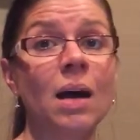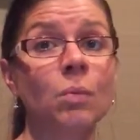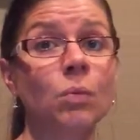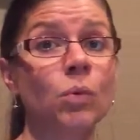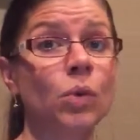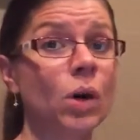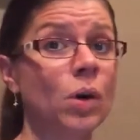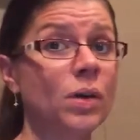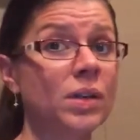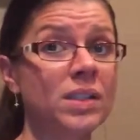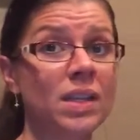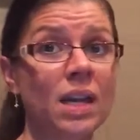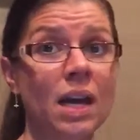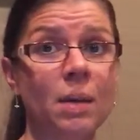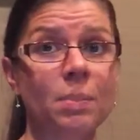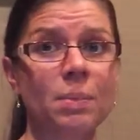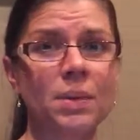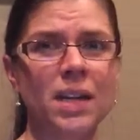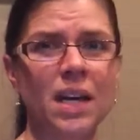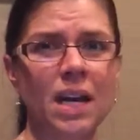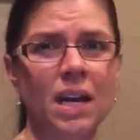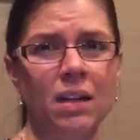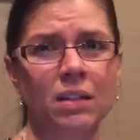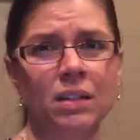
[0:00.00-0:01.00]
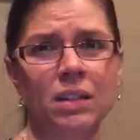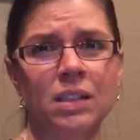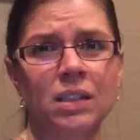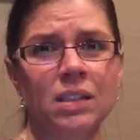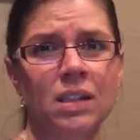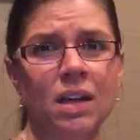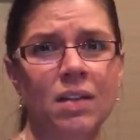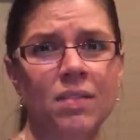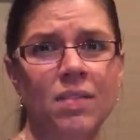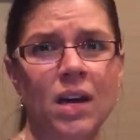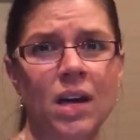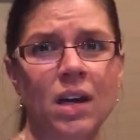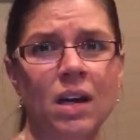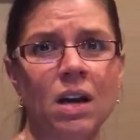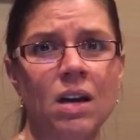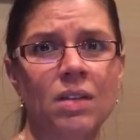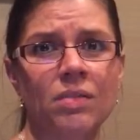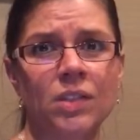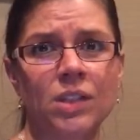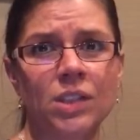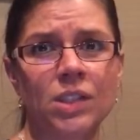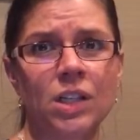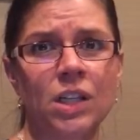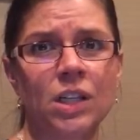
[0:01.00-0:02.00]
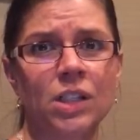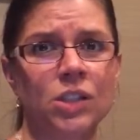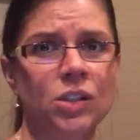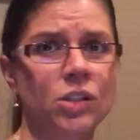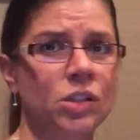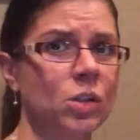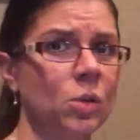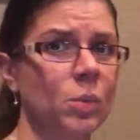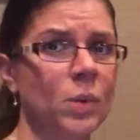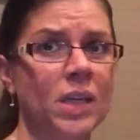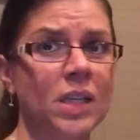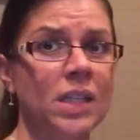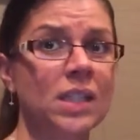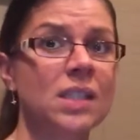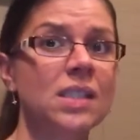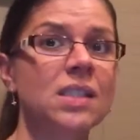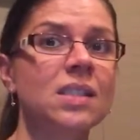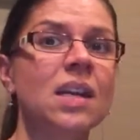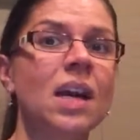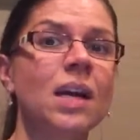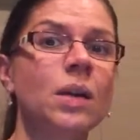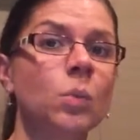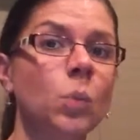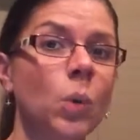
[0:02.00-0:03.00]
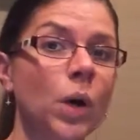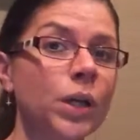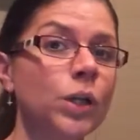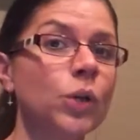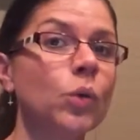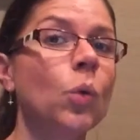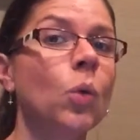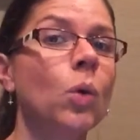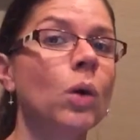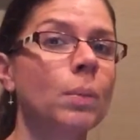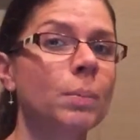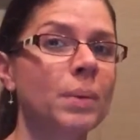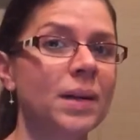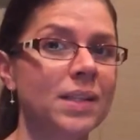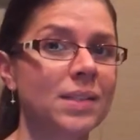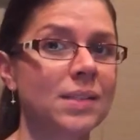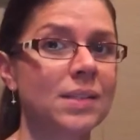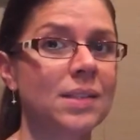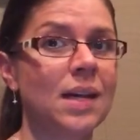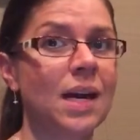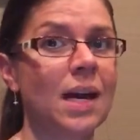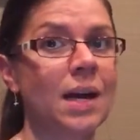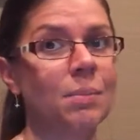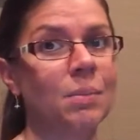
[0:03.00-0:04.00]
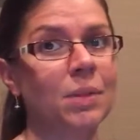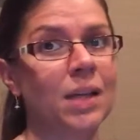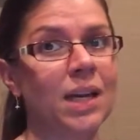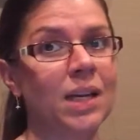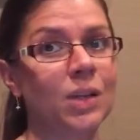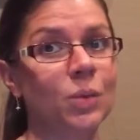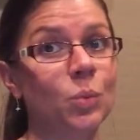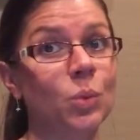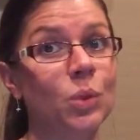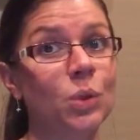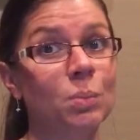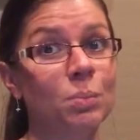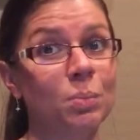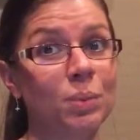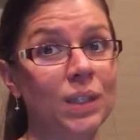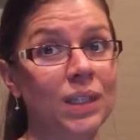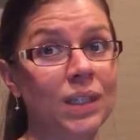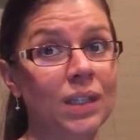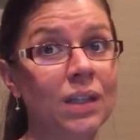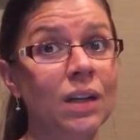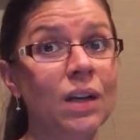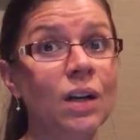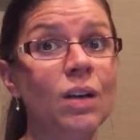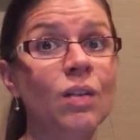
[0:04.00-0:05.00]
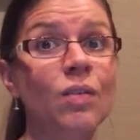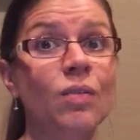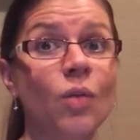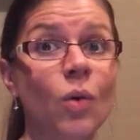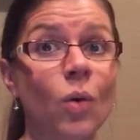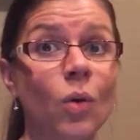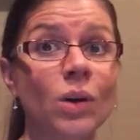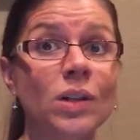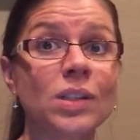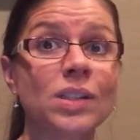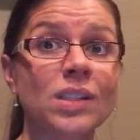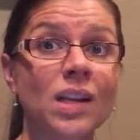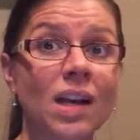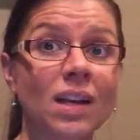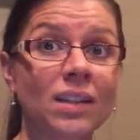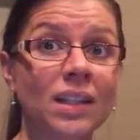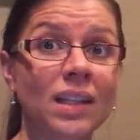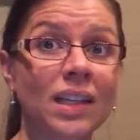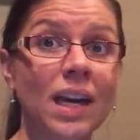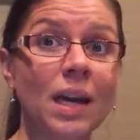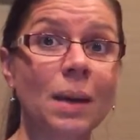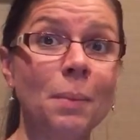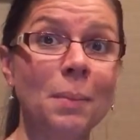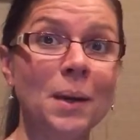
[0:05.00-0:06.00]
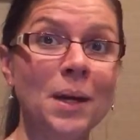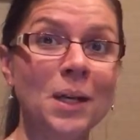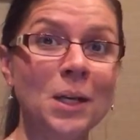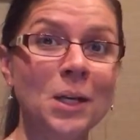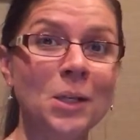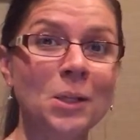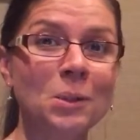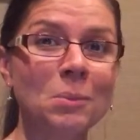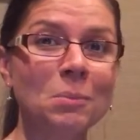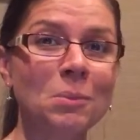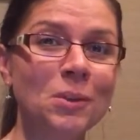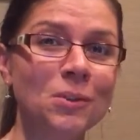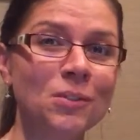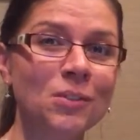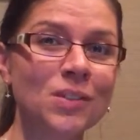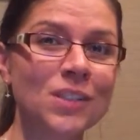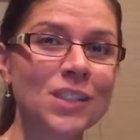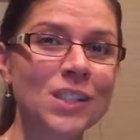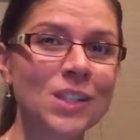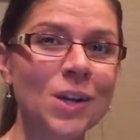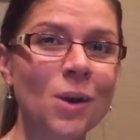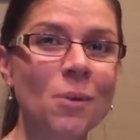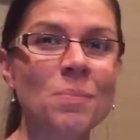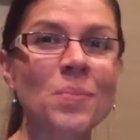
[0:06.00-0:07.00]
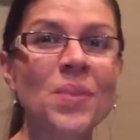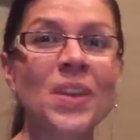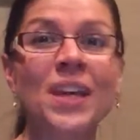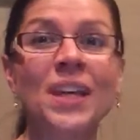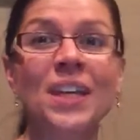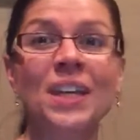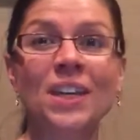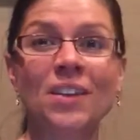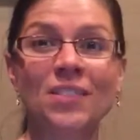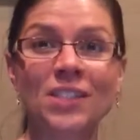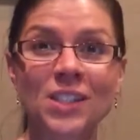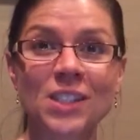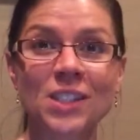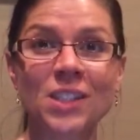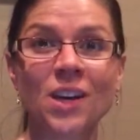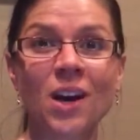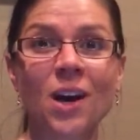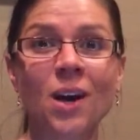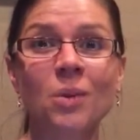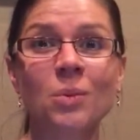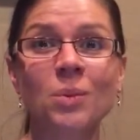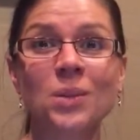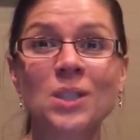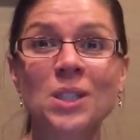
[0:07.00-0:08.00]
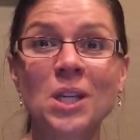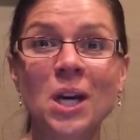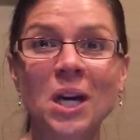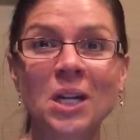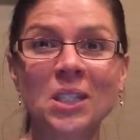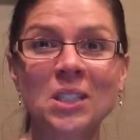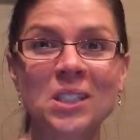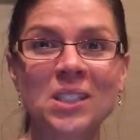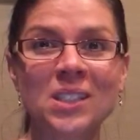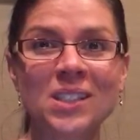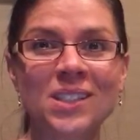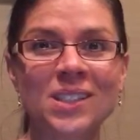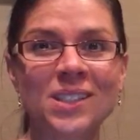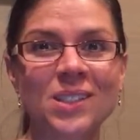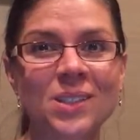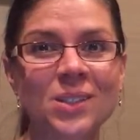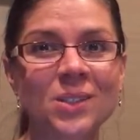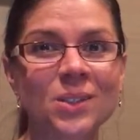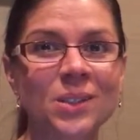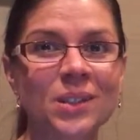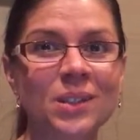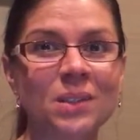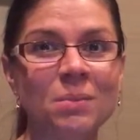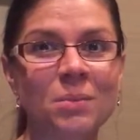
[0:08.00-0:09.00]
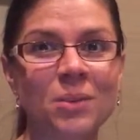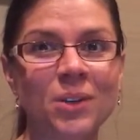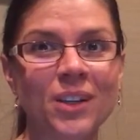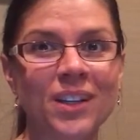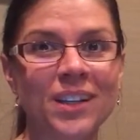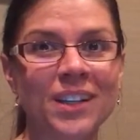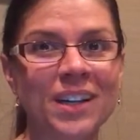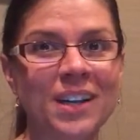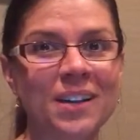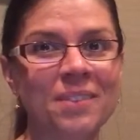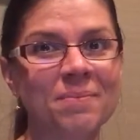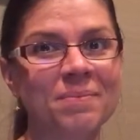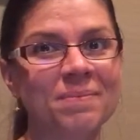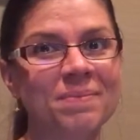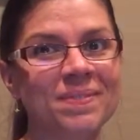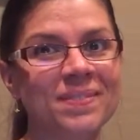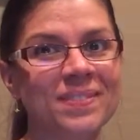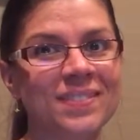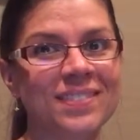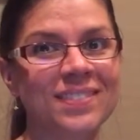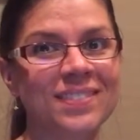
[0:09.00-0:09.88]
We're always happy to at least have that conversation so we can decide what your best timeline will be for selling and making your move. So give us a call. We'll talk to you soon. More to come.